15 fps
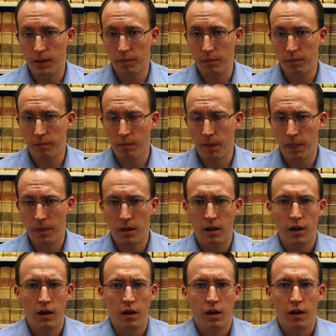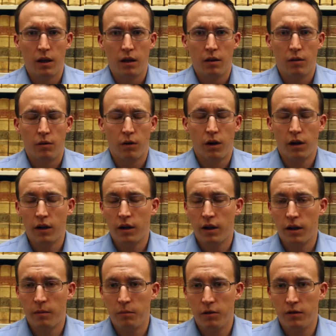up. Regarding
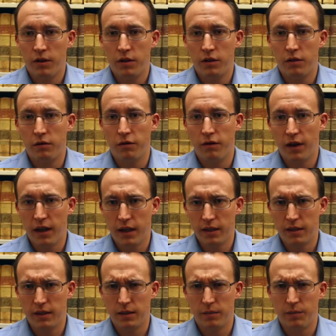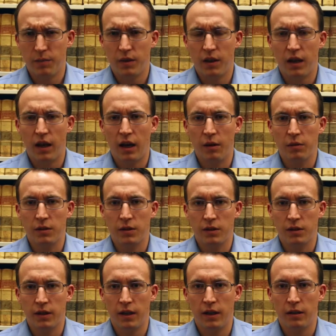not moving too fast, I would
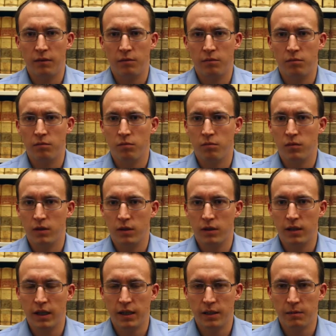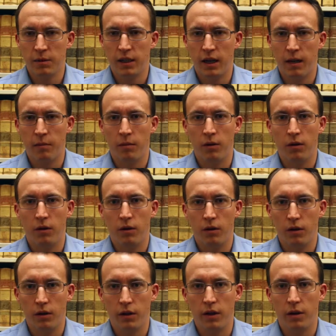just say take some time
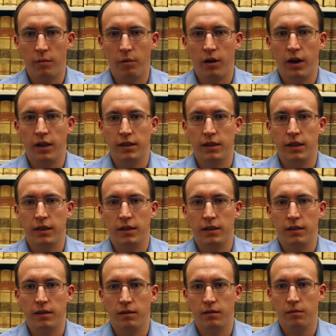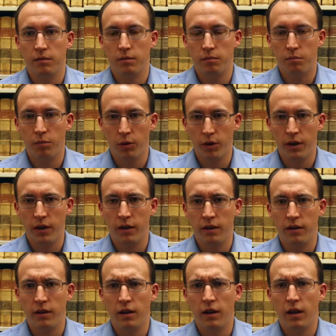early in the process, breathe,
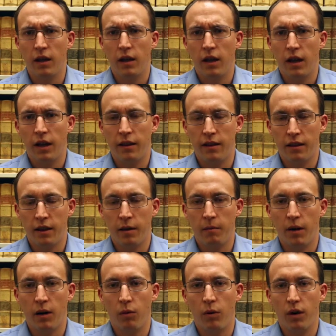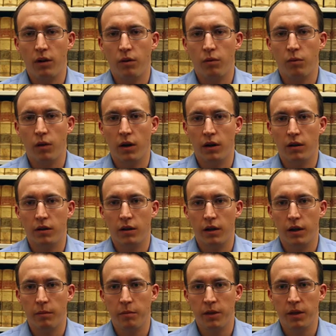and think about where you want your
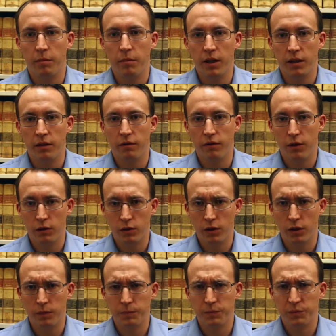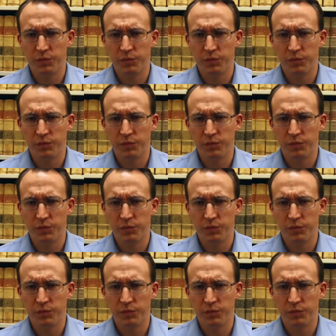company to be in the future.